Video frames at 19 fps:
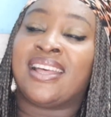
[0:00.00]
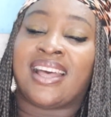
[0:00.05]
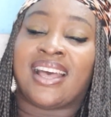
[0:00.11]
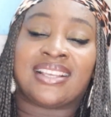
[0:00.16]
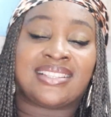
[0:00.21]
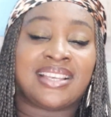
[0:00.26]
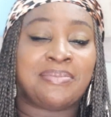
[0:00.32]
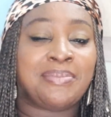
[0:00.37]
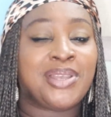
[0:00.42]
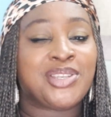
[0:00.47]

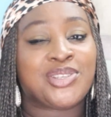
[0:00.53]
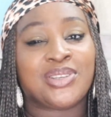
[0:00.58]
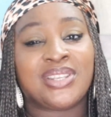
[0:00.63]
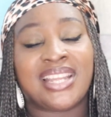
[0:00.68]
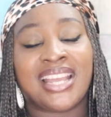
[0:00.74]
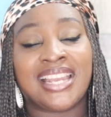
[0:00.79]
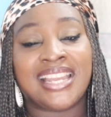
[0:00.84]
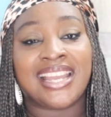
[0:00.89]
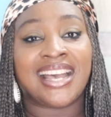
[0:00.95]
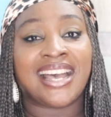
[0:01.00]
As I mentioned
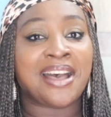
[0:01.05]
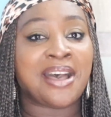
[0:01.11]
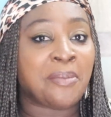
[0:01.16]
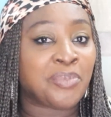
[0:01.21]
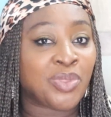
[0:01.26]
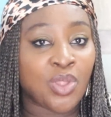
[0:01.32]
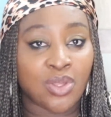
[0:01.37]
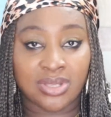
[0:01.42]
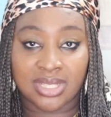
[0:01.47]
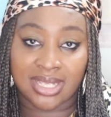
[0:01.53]
earlier,
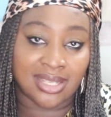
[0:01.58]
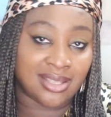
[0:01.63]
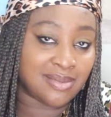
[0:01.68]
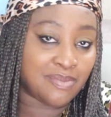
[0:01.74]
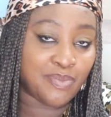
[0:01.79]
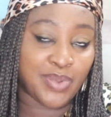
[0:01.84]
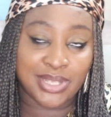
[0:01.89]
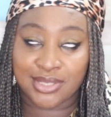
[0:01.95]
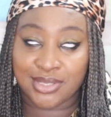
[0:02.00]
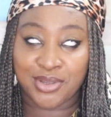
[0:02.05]
I'm not in the
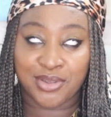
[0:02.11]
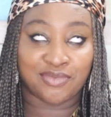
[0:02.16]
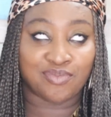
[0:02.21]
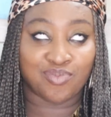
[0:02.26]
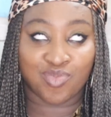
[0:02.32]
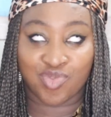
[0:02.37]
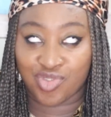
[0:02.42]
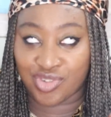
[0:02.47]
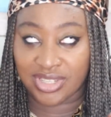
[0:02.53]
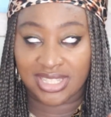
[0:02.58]
best of
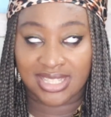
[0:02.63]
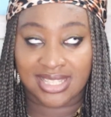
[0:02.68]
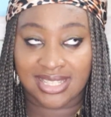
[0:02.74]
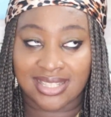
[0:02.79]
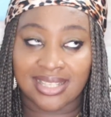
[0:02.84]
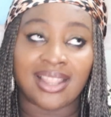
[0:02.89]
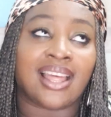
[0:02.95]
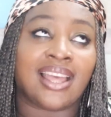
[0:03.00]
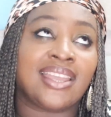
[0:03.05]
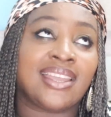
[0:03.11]

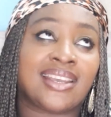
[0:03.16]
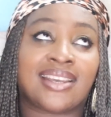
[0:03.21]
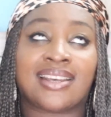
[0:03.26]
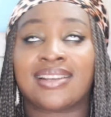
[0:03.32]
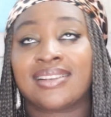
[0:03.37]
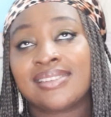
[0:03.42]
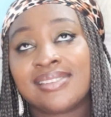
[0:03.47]
moods, like